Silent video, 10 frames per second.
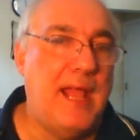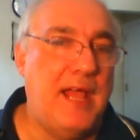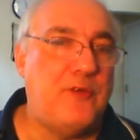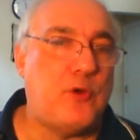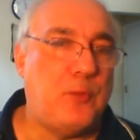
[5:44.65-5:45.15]

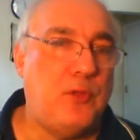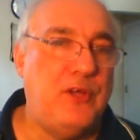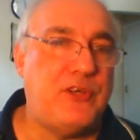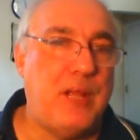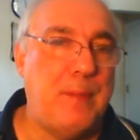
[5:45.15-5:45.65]
and Triple
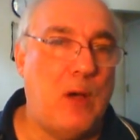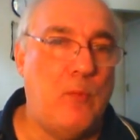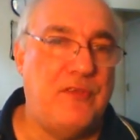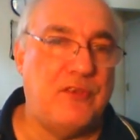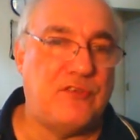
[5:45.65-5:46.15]
H came out
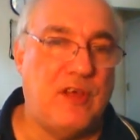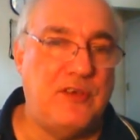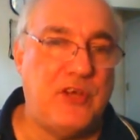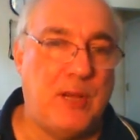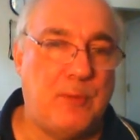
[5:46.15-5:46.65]
with the
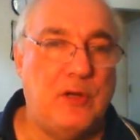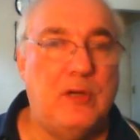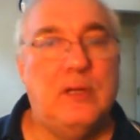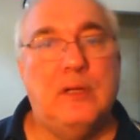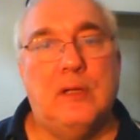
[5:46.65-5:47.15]
sledgehammer.
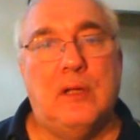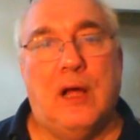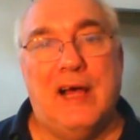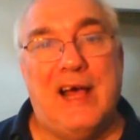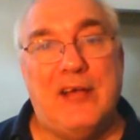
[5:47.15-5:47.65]

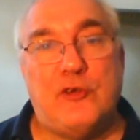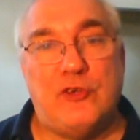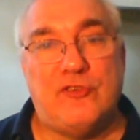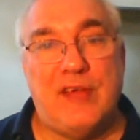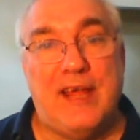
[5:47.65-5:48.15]
I
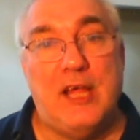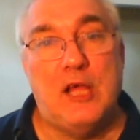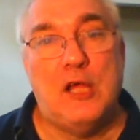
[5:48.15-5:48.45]
should say,